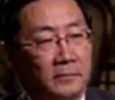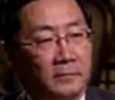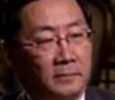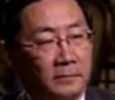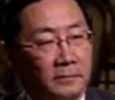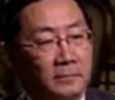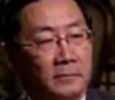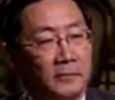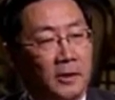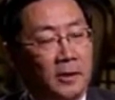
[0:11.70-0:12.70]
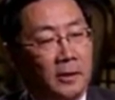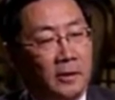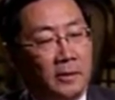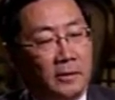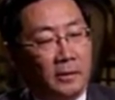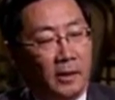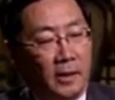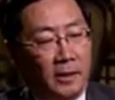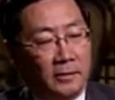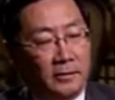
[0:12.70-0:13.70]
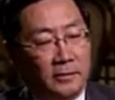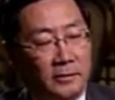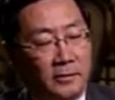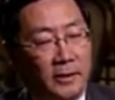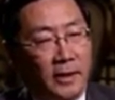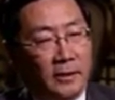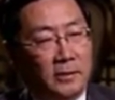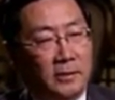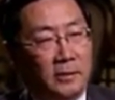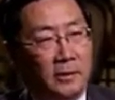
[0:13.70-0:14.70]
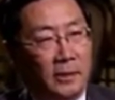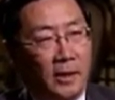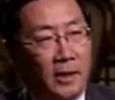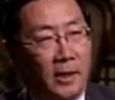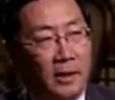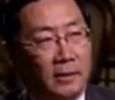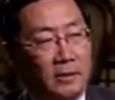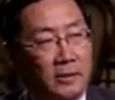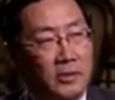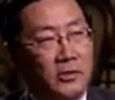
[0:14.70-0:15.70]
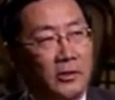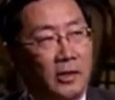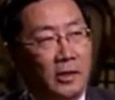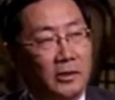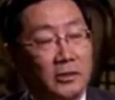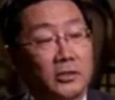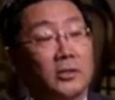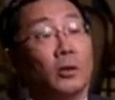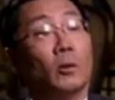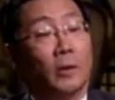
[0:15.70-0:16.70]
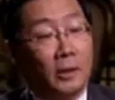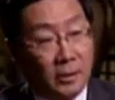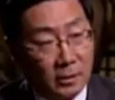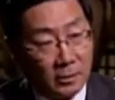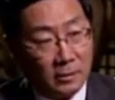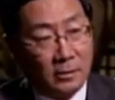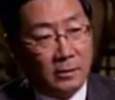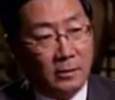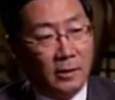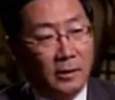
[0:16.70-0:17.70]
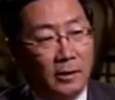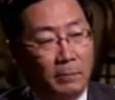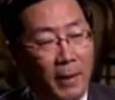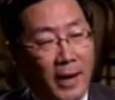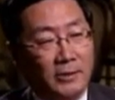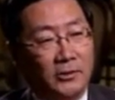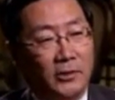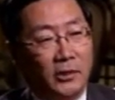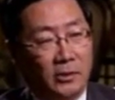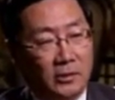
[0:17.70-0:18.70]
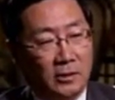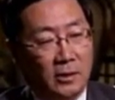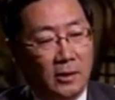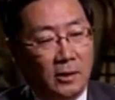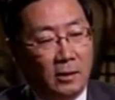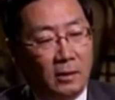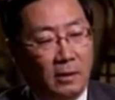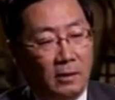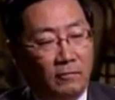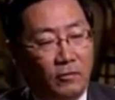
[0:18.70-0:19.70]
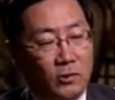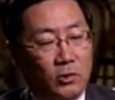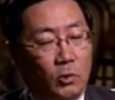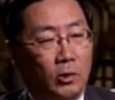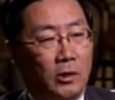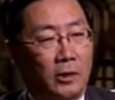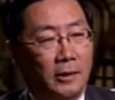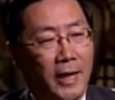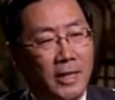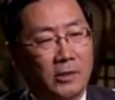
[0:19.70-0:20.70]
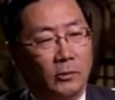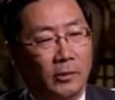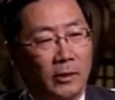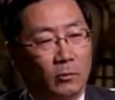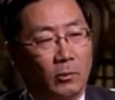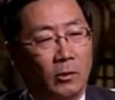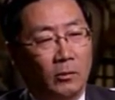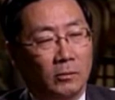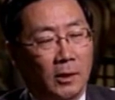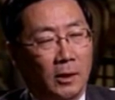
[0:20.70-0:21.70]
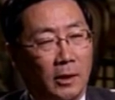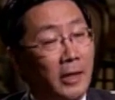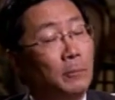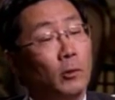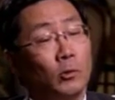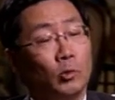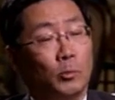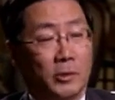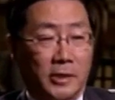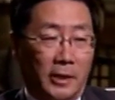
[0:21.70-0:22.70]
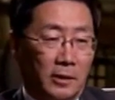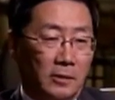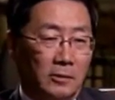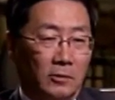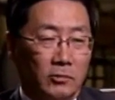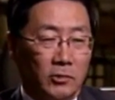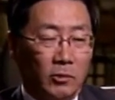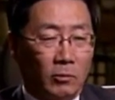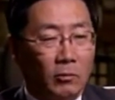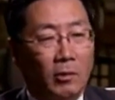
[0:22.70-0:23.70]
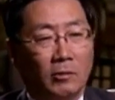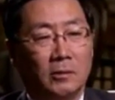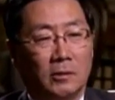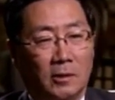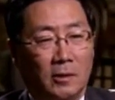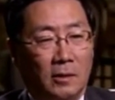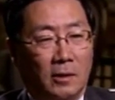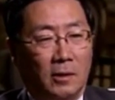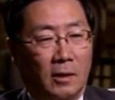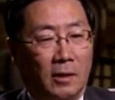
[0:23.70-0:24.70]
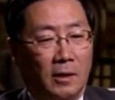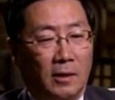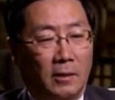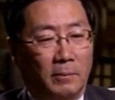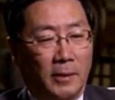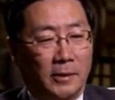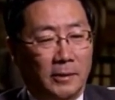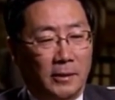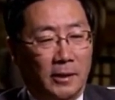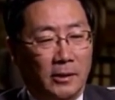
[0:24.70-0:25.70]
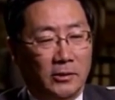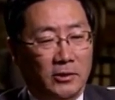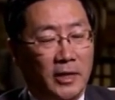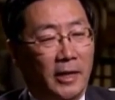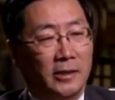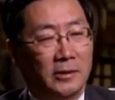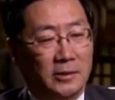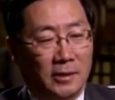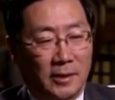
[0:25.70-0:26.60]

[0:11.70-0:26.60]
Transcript: Mm -hmm. uh, yes, the, uh, this year is slower than uh, past years. Uh, first quarter nationally grow 8.2%, uh, so still grow, uh, but the, in the Chinese